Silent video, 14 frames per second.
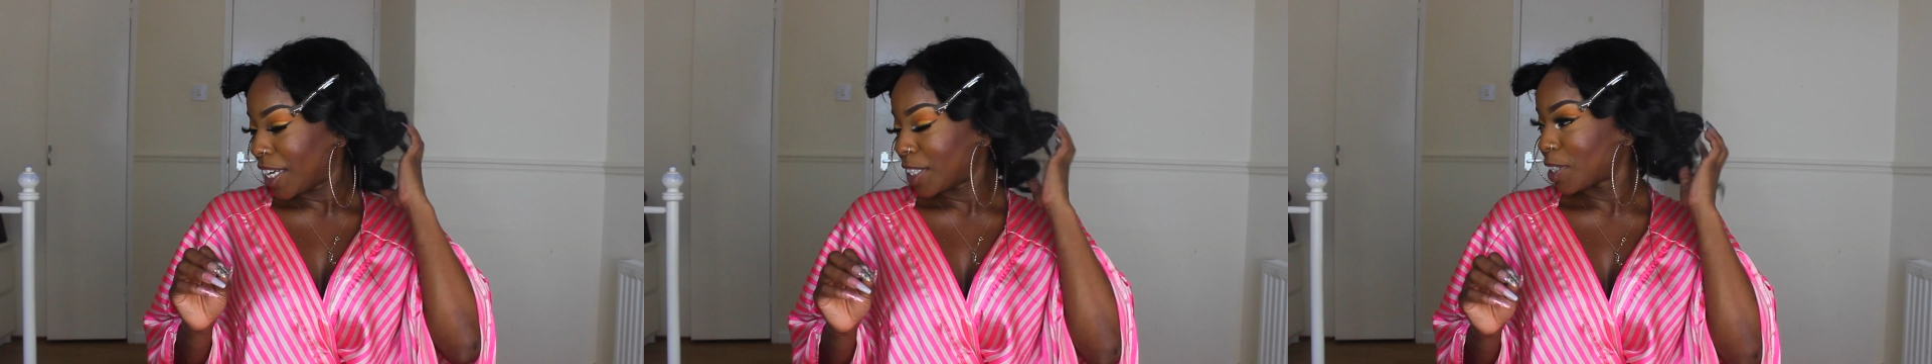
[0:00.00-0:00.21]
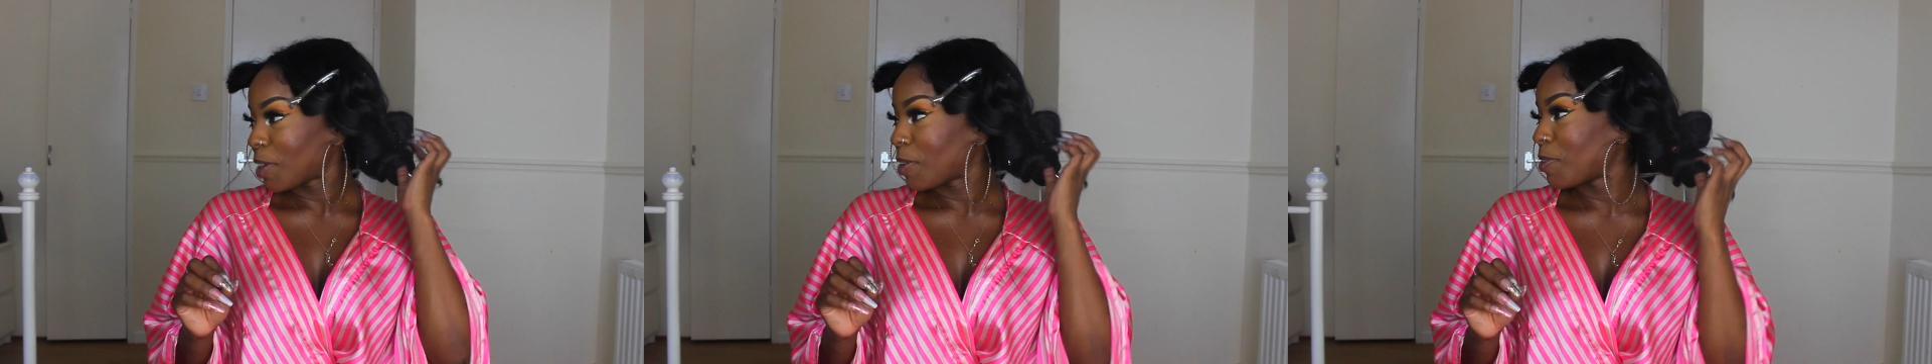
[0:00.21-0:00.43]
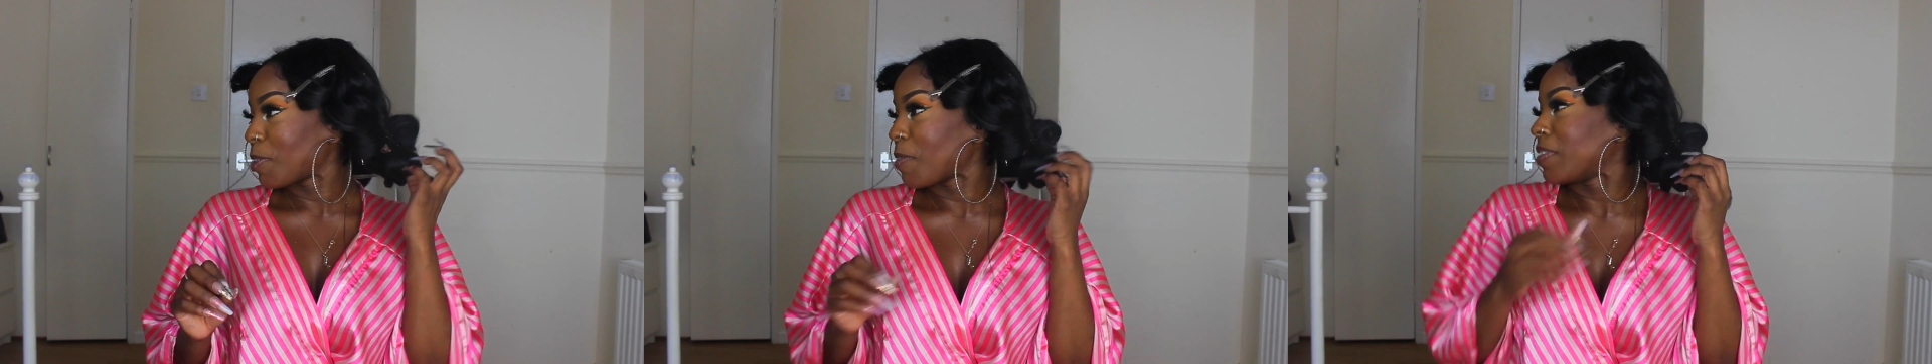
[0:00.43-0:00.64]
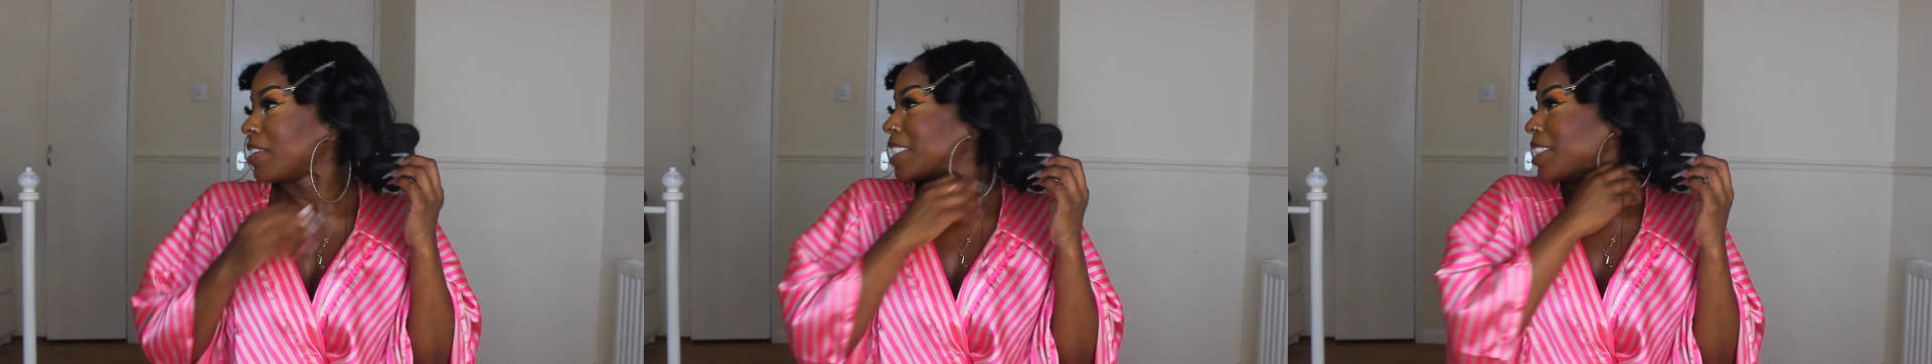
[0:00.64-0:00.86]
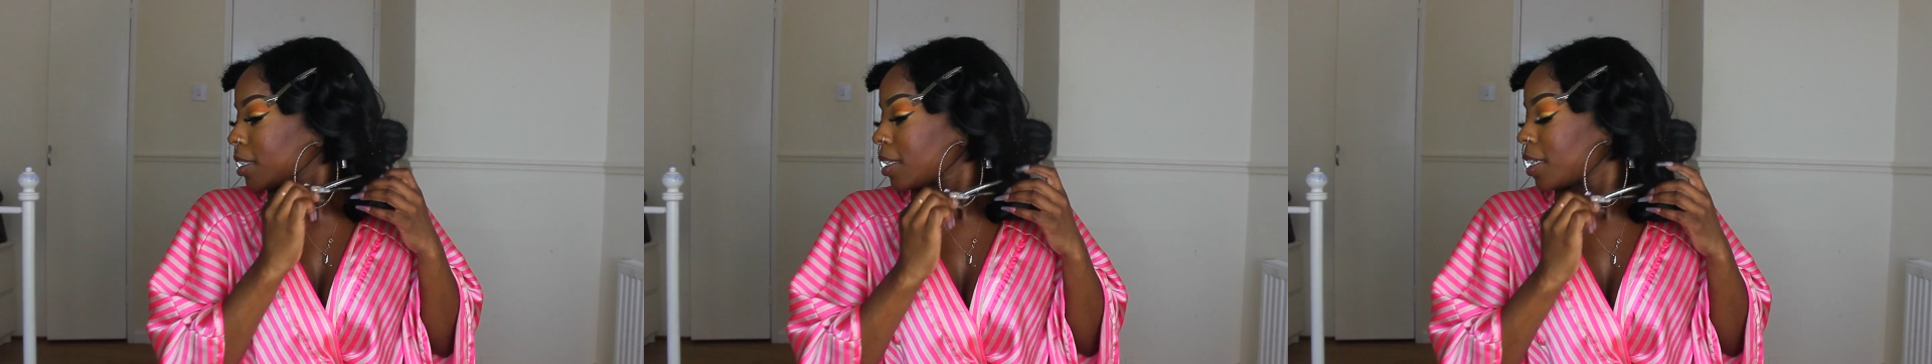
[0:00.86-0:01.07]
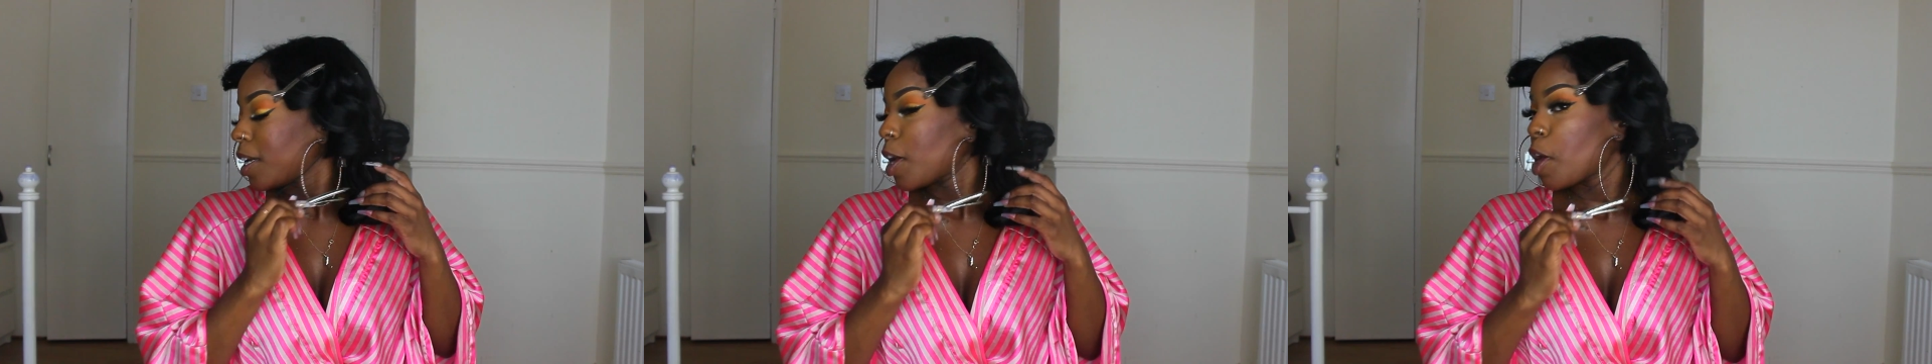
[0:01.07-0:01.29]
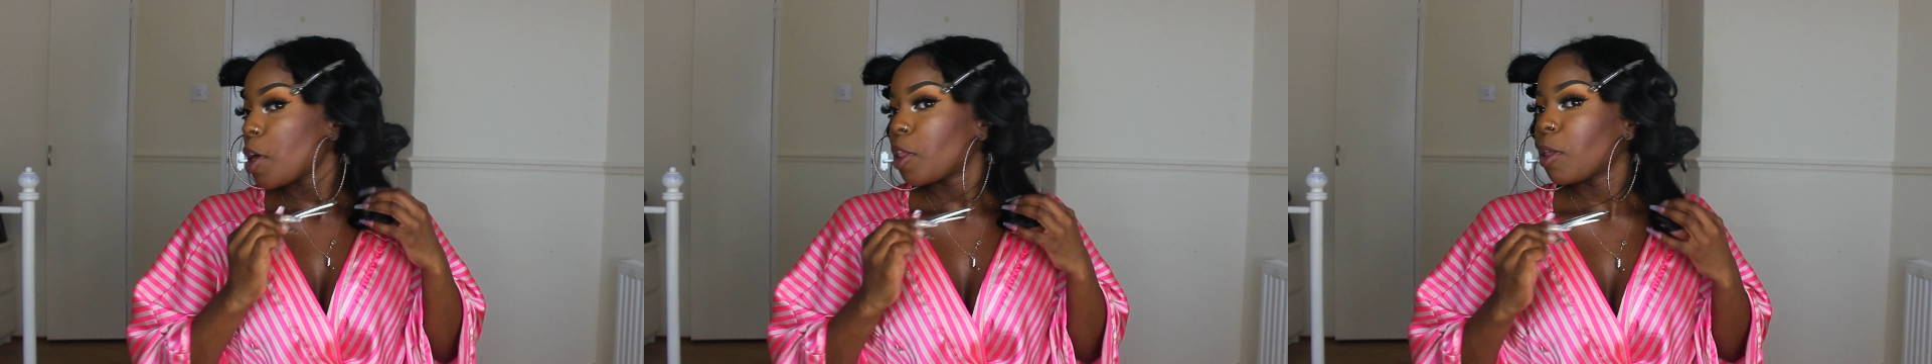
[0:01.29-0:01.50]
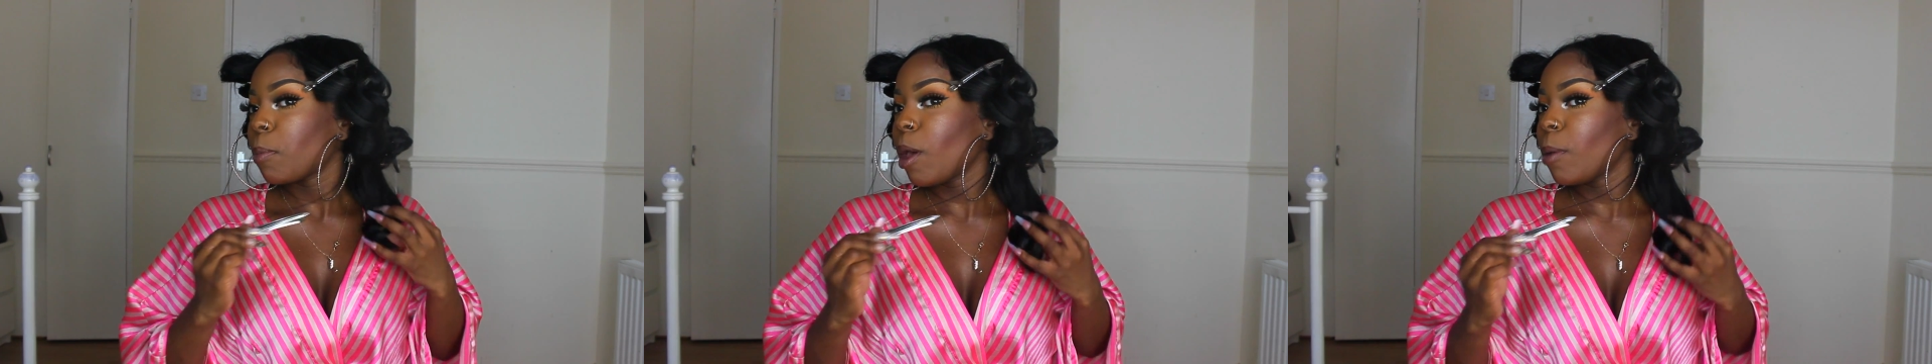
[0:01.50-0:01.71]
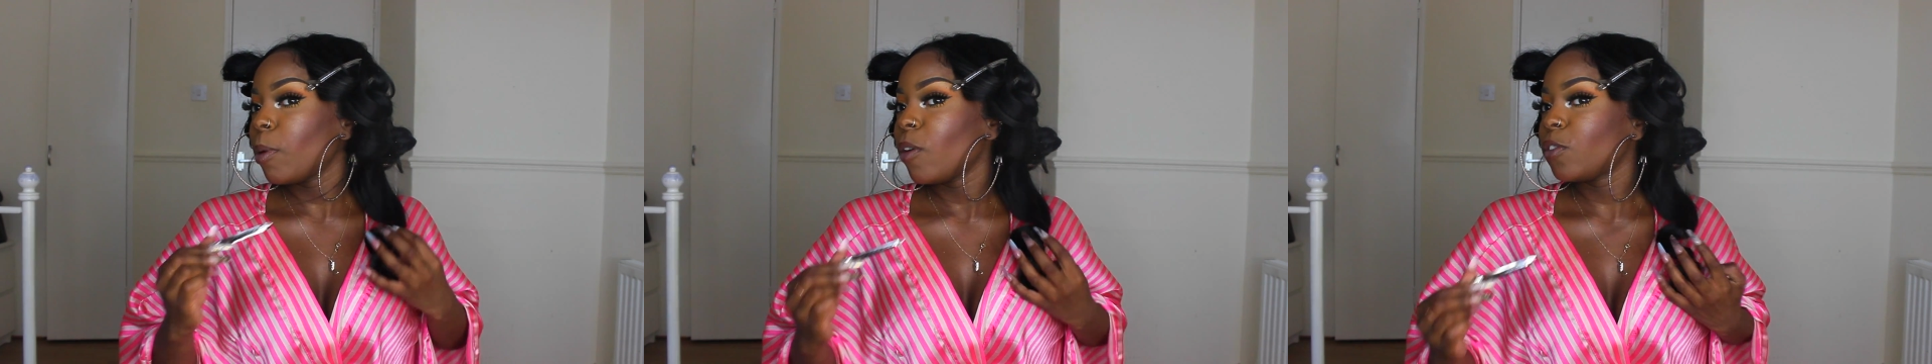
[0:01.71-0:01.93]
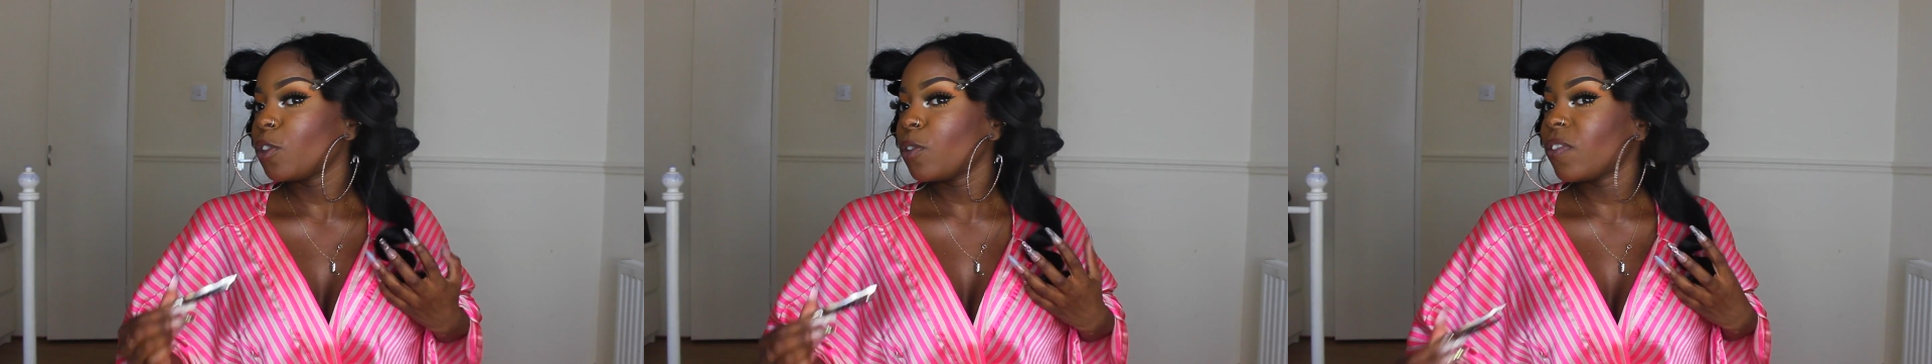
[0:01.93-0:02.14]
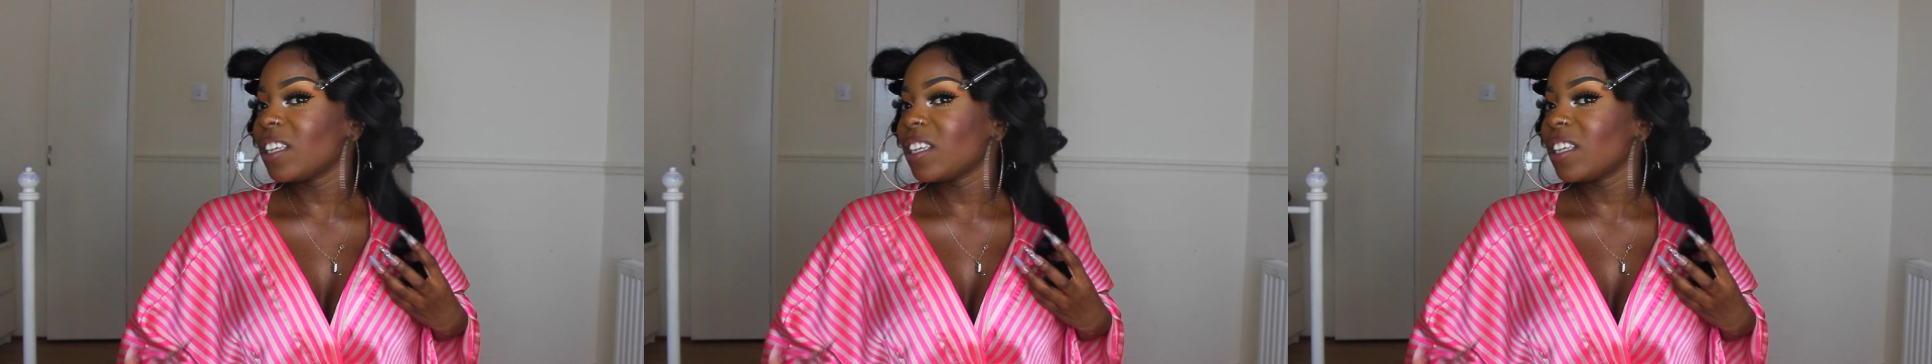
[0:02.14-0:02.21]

I don't even know if I should. The moment of truth.